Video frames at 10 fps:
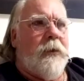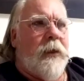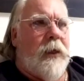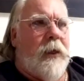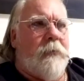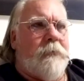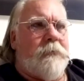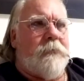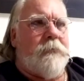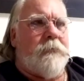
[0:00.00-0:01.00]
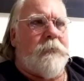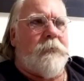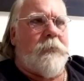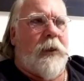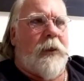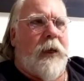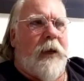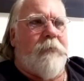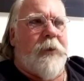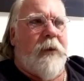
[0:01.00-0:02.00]

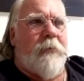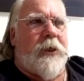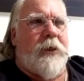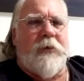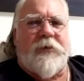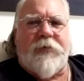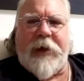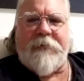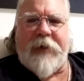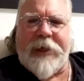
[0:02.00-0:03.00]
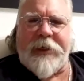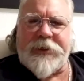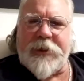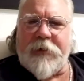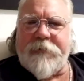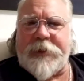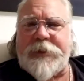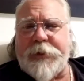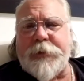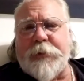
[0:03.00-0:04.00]
I've become a huge fan of 80
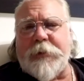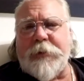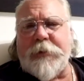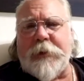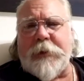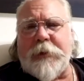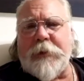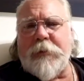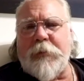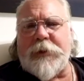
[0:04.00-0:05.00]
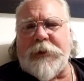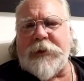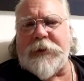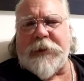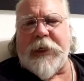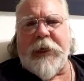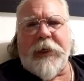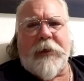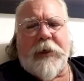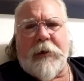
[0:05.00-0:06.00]
CRV2, which is
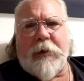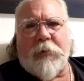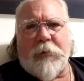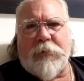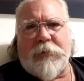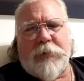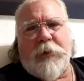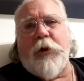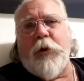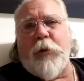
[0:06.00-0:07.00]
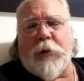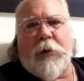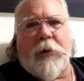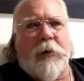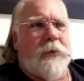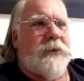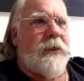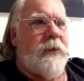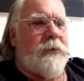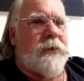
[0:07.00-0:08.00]
a newer
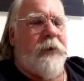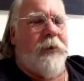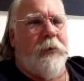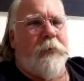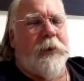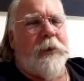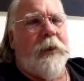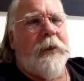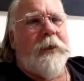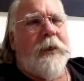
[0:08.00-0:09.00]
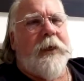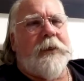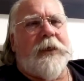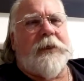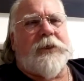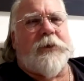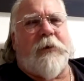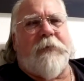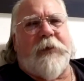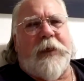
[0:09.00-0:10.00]
steel. It's not new, but it's sort
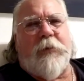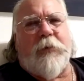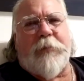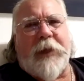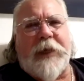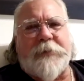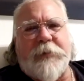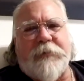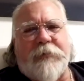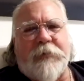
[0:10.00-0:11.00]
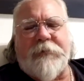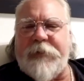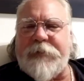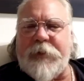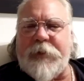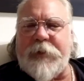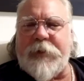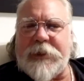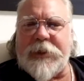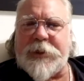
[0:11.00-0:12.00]
of the replacement for
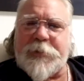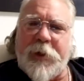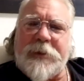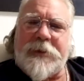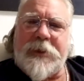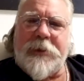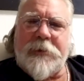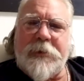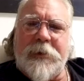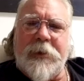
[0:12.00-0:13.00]
5160 spring steel.